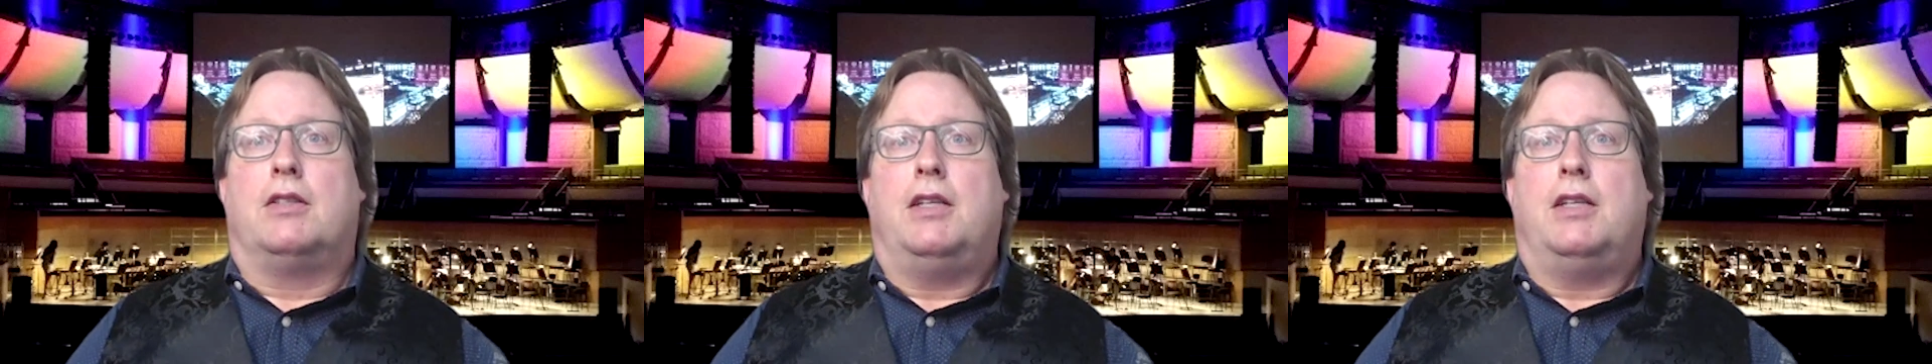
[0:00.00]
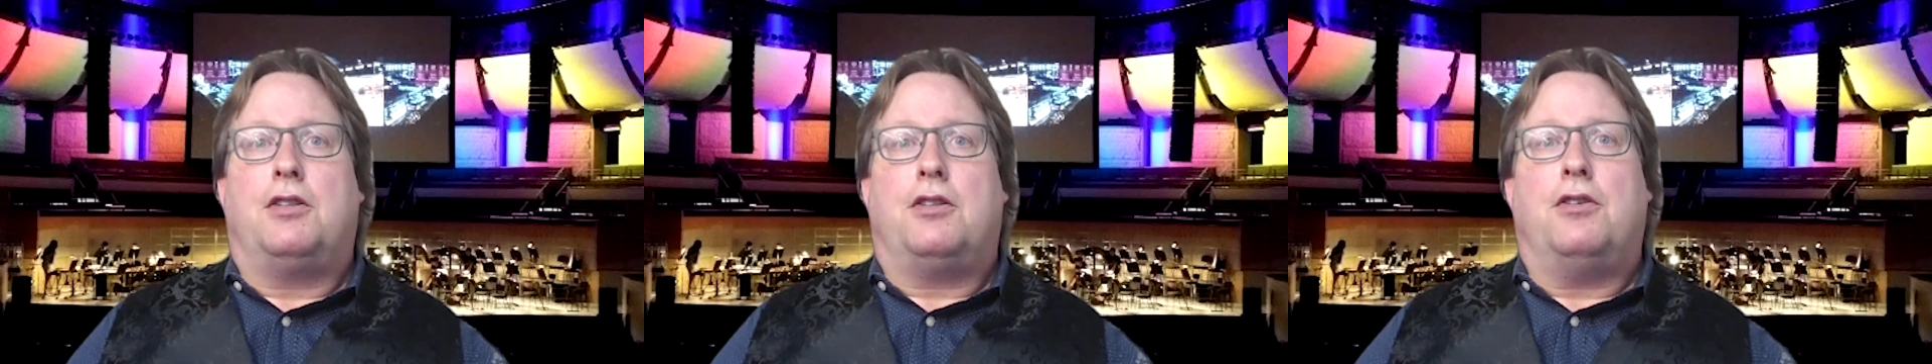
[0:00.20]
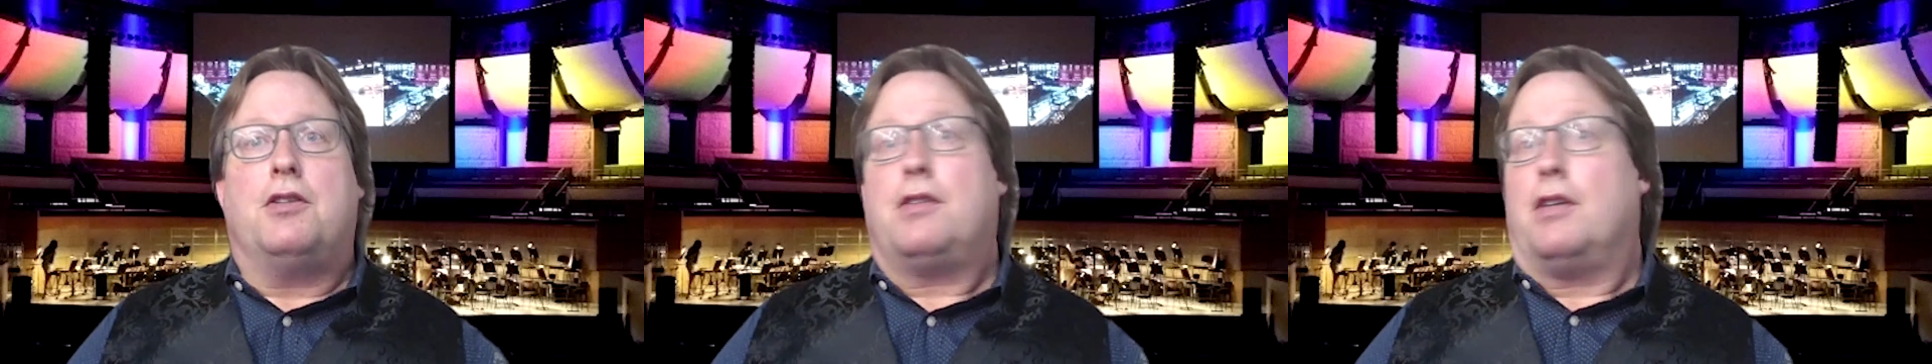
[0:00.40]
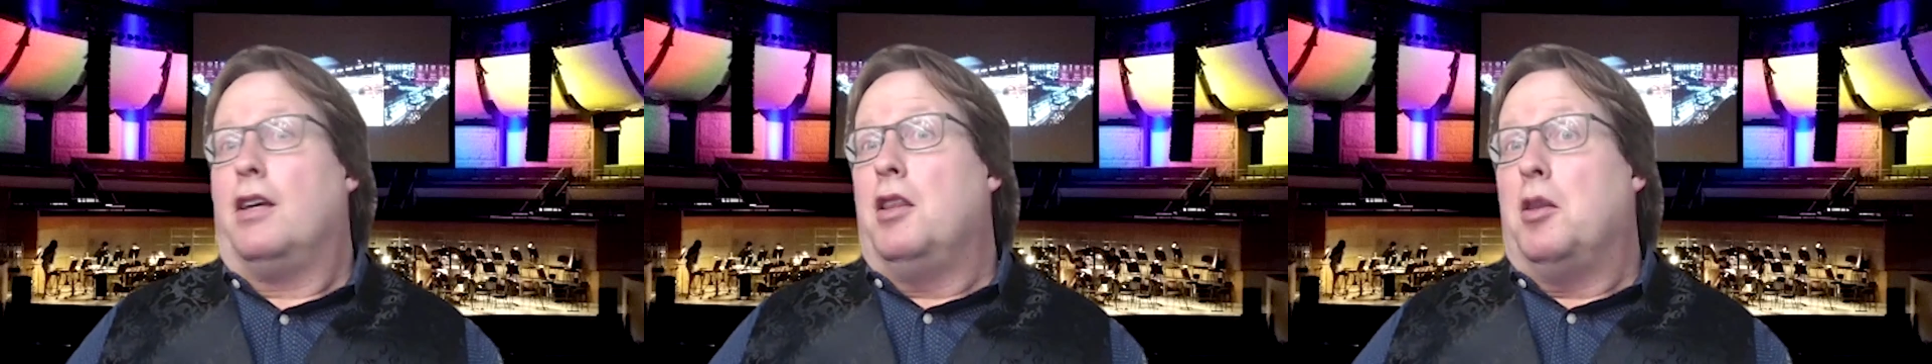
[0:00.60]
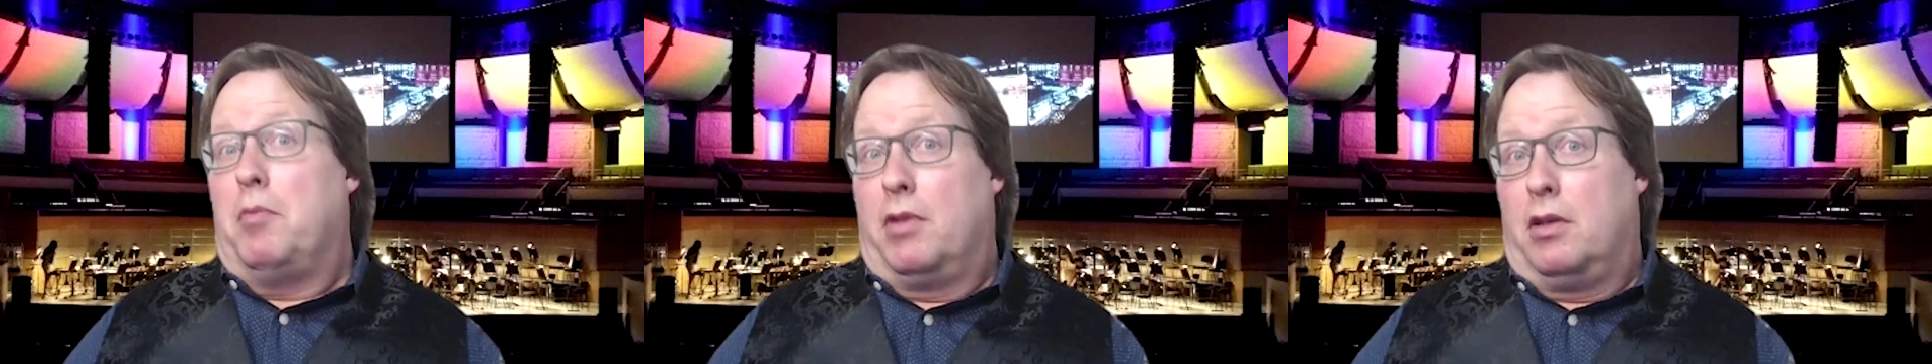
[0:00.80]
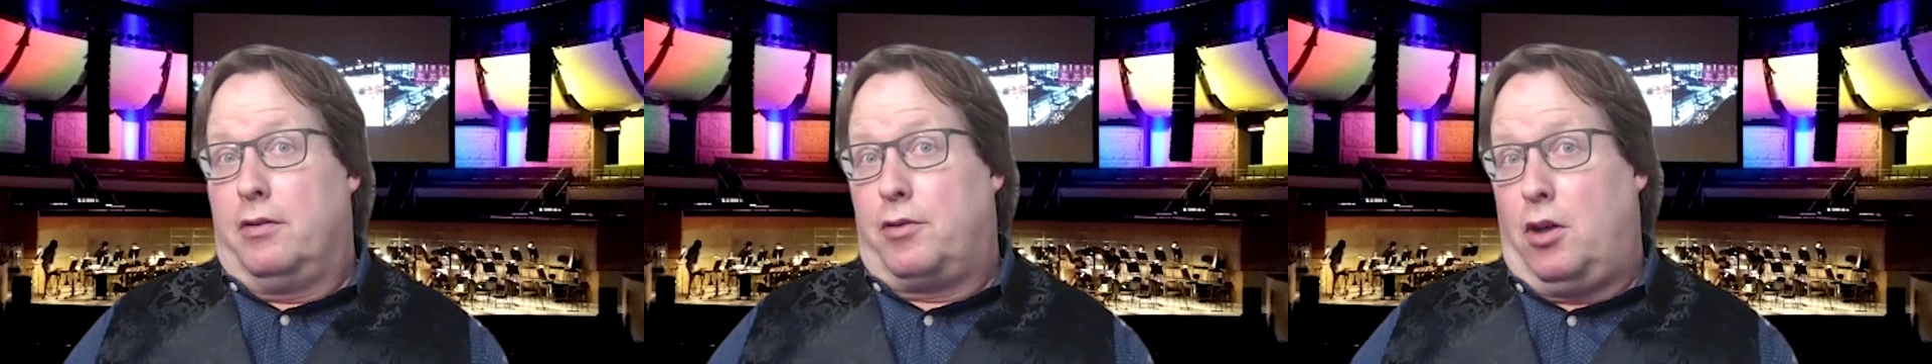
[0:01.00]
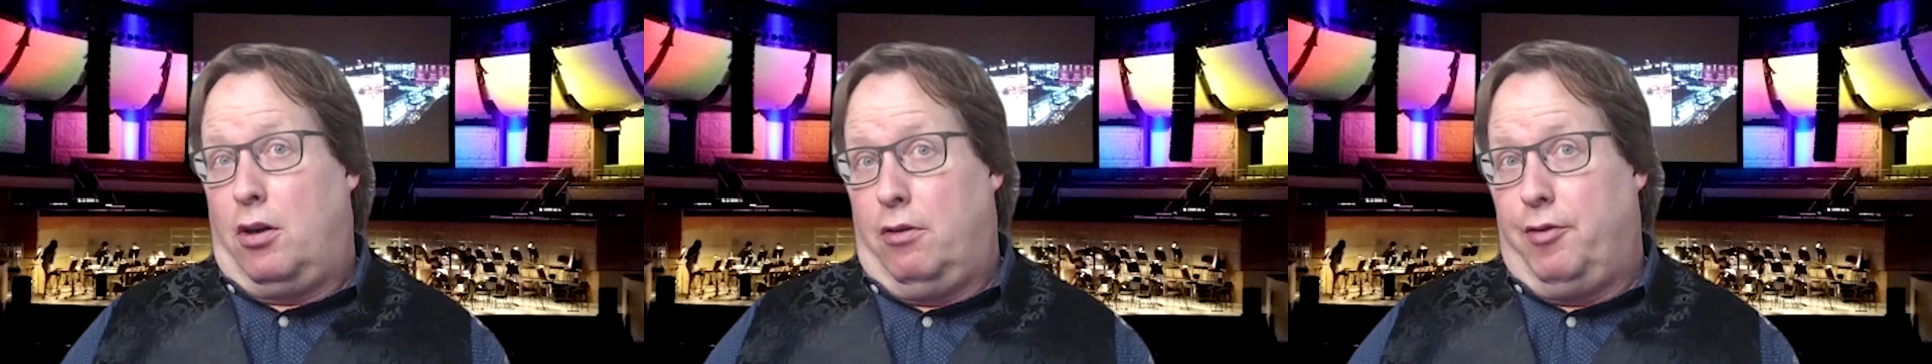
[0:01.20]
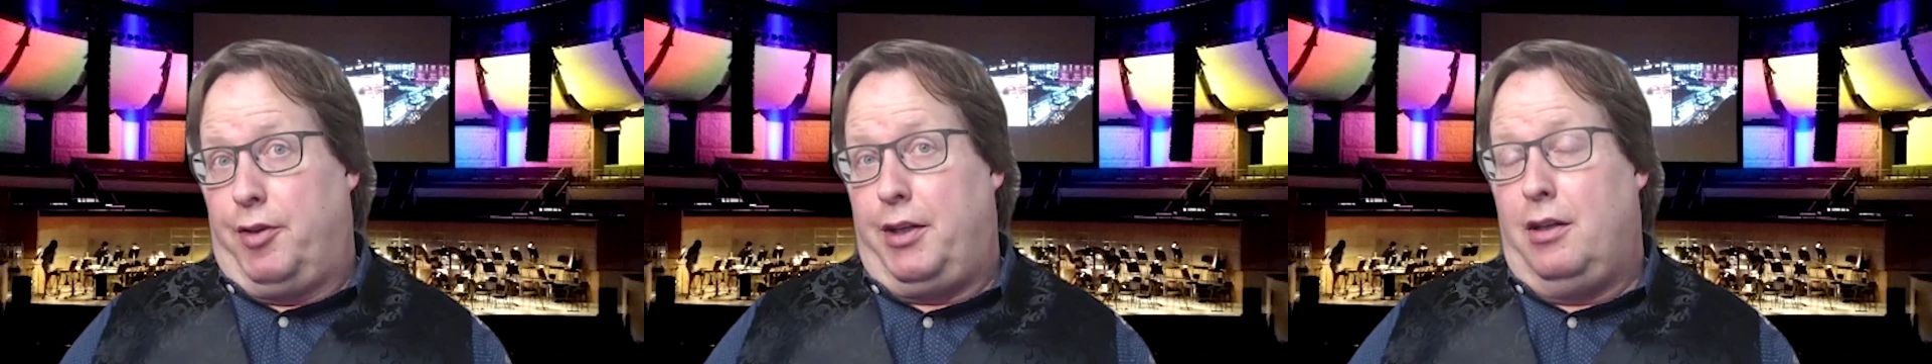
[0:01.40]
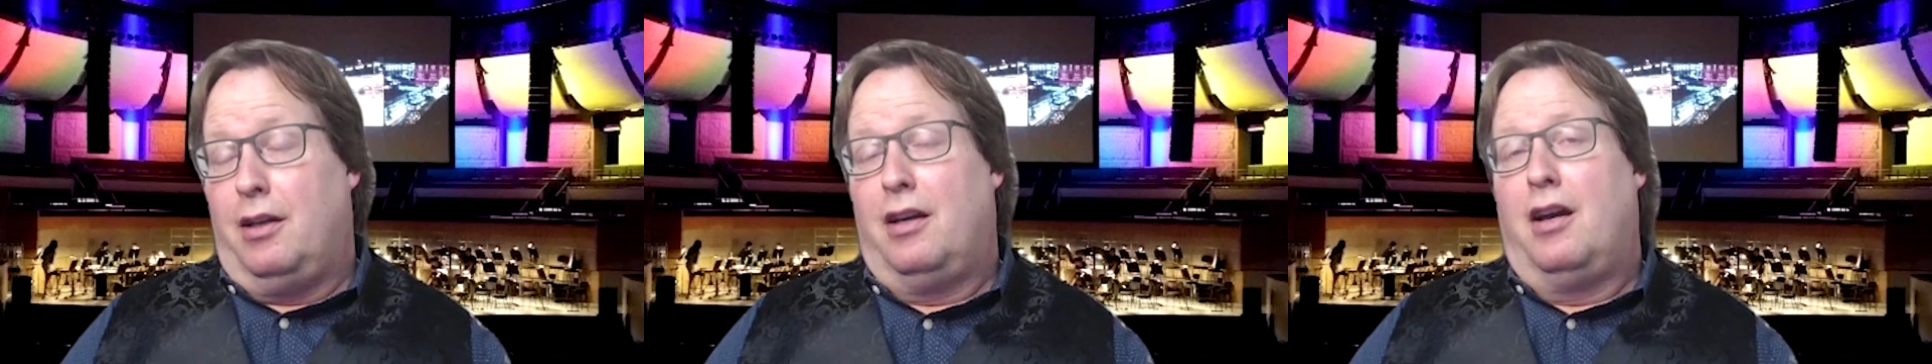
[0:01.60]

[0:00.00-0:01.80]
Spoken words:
teachers in the middle of COVID.